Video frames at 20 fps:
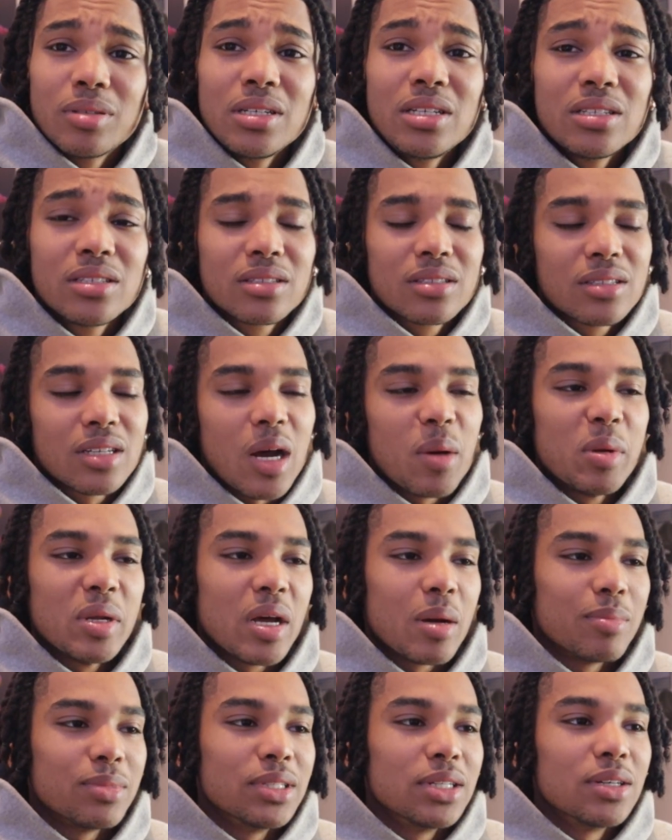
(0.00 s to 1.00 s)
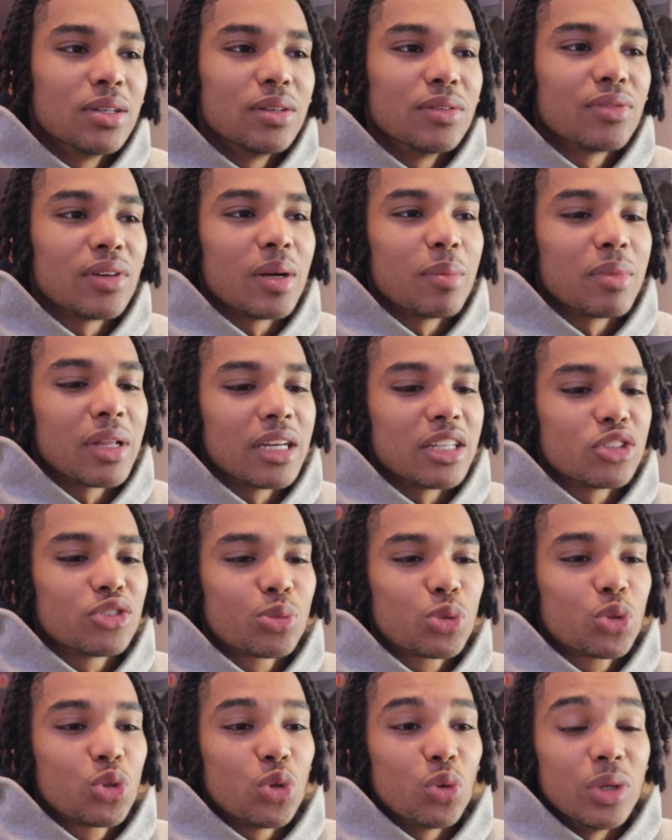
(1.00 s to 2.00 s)
Please comment down below if I'm like
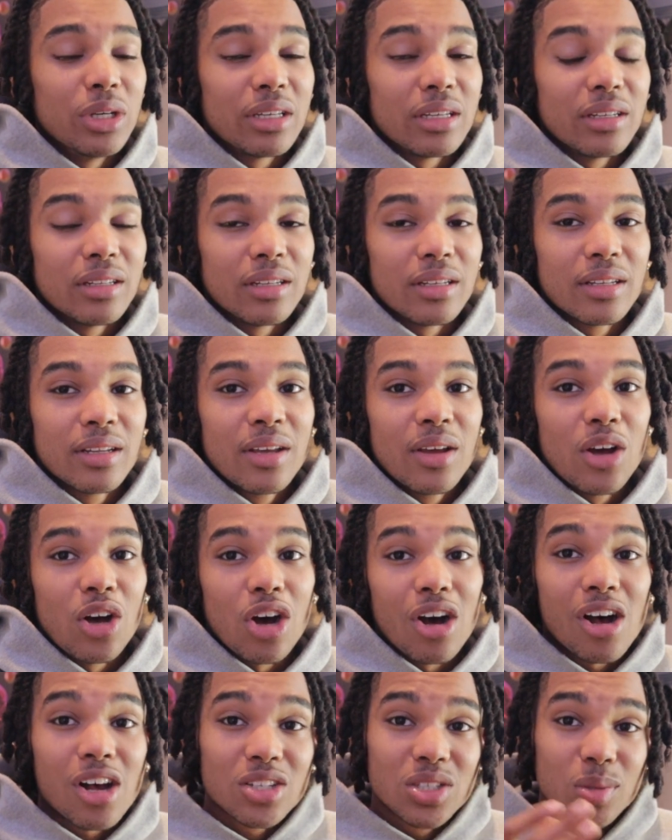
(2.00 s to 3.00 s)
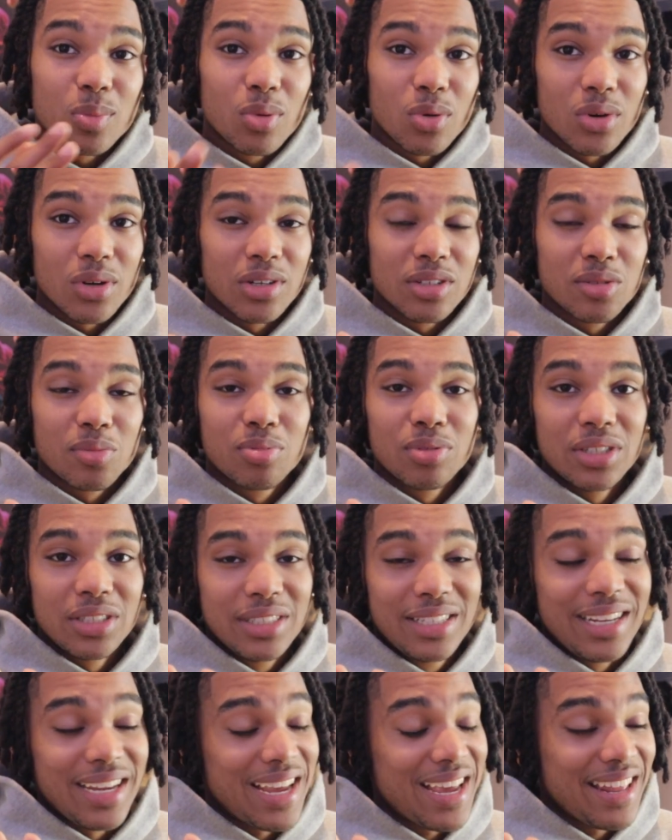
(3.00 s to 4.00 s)
tweaking. All support is
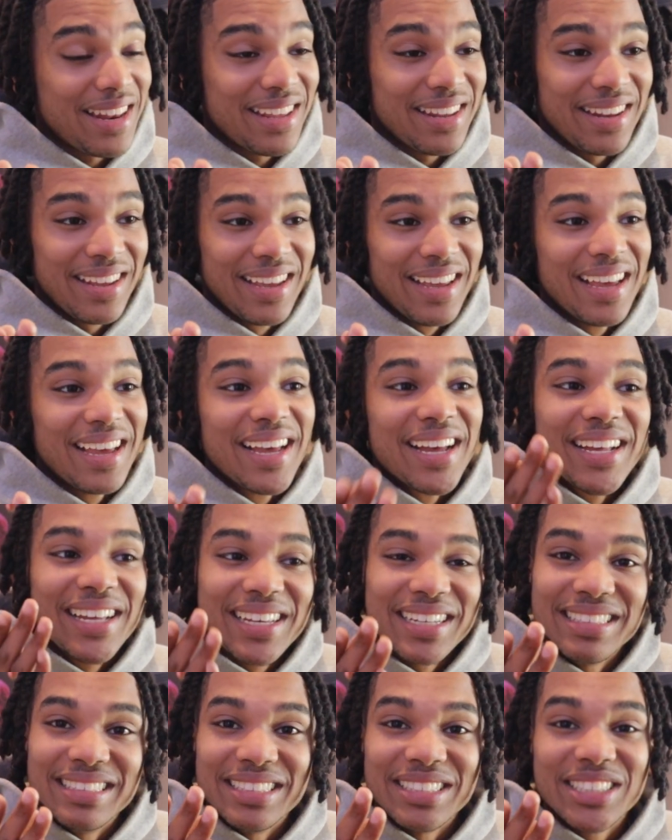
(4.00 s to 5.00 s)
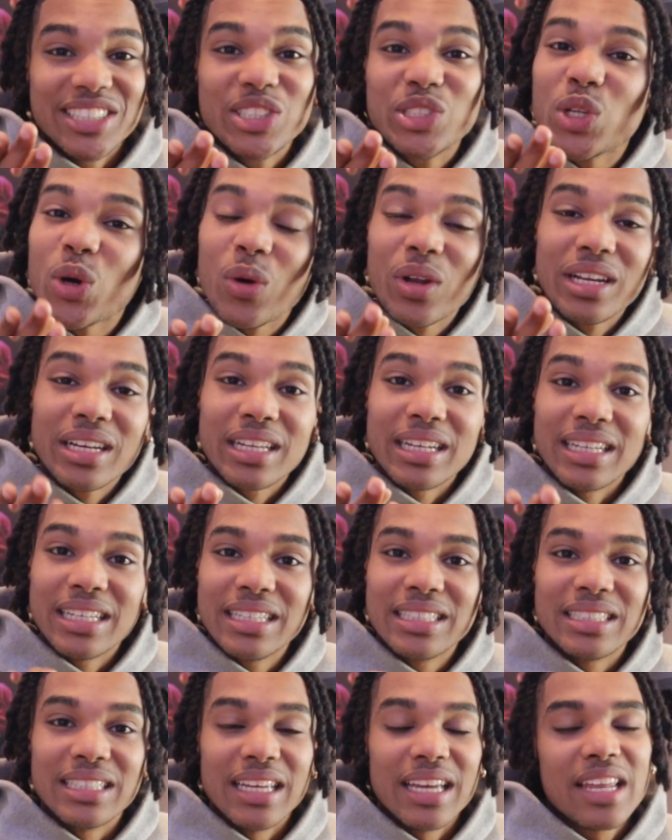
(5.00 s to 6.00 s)
appreciated. Cause you know a nigga
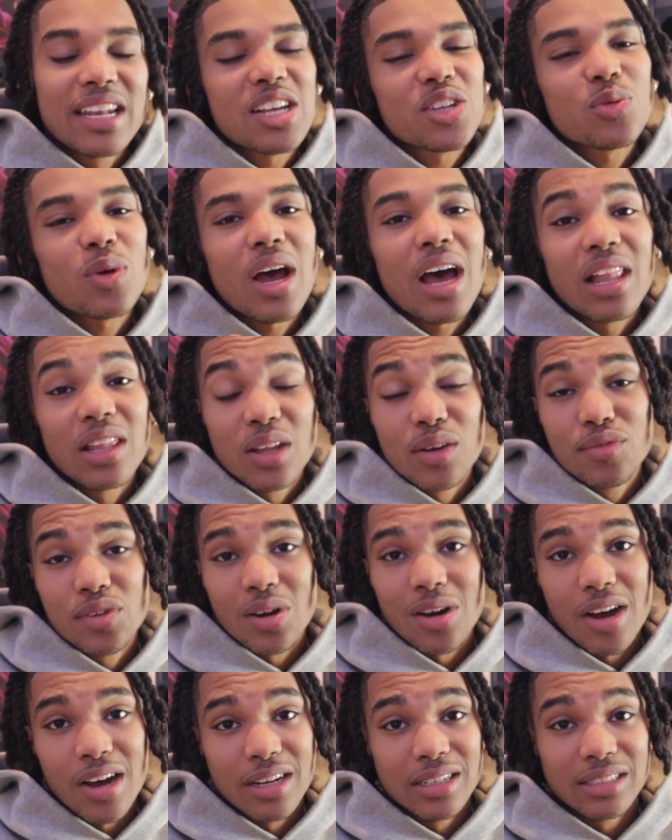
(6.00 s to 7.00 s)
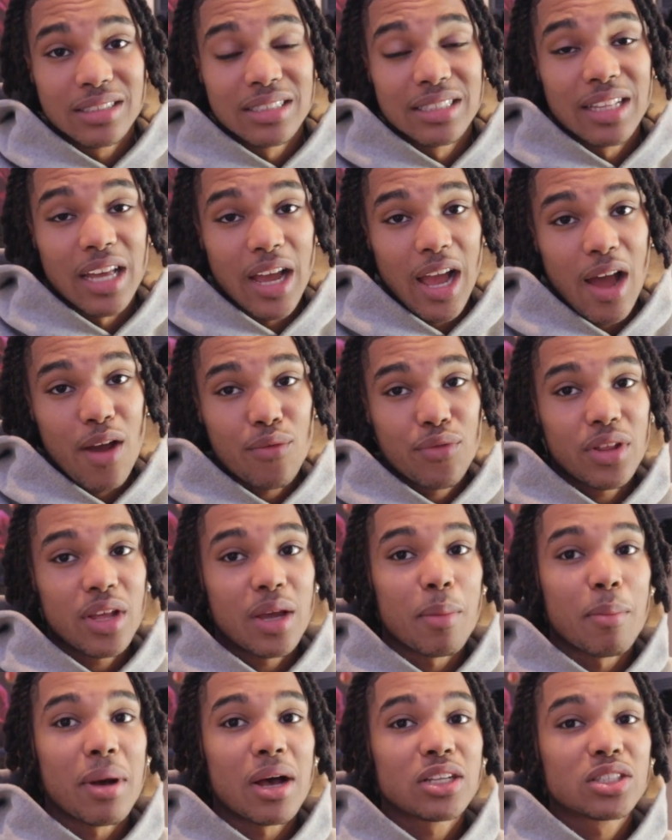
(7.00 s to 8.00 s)
needs it. And that's why I love y'all, honestly. Like, I feel
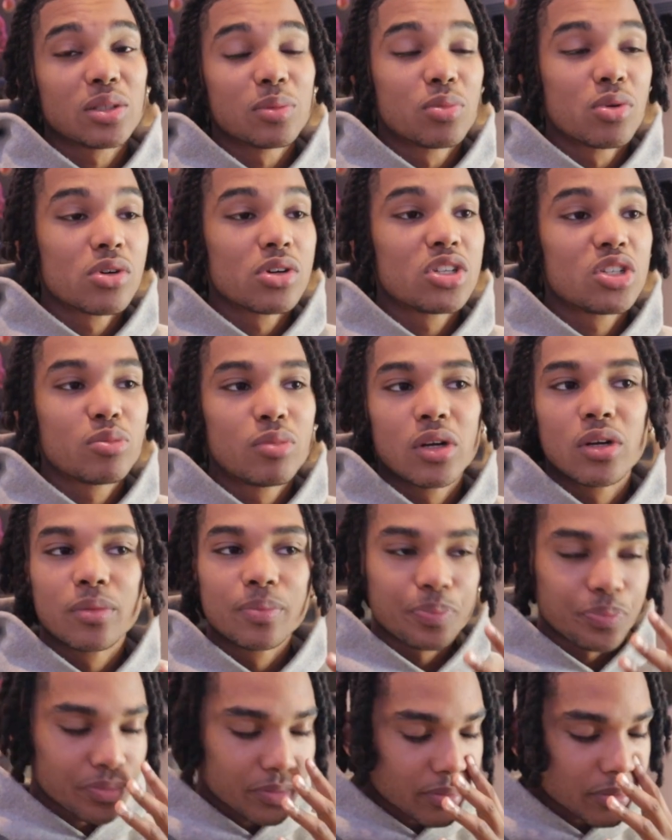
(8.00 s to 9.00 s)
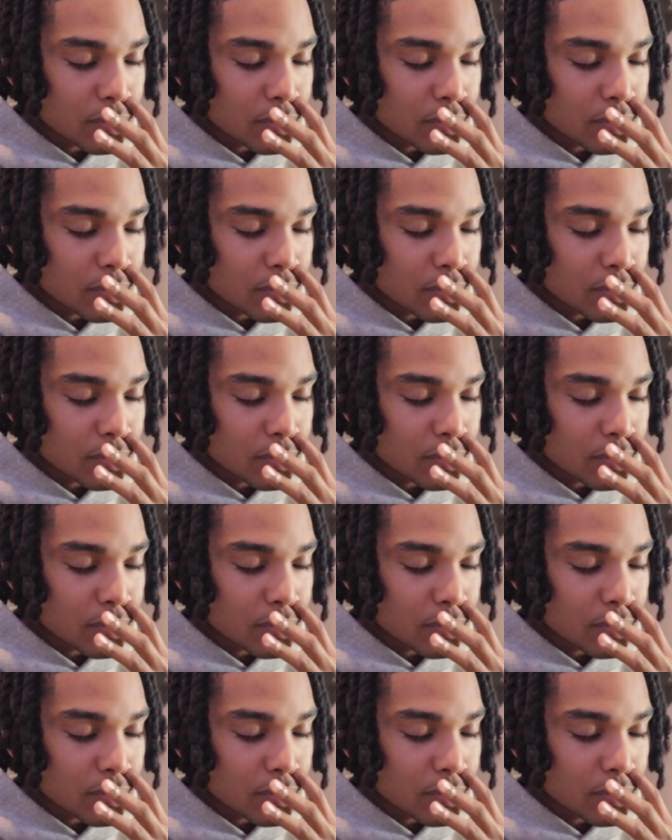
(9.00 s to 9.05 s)
like my supporters, bro,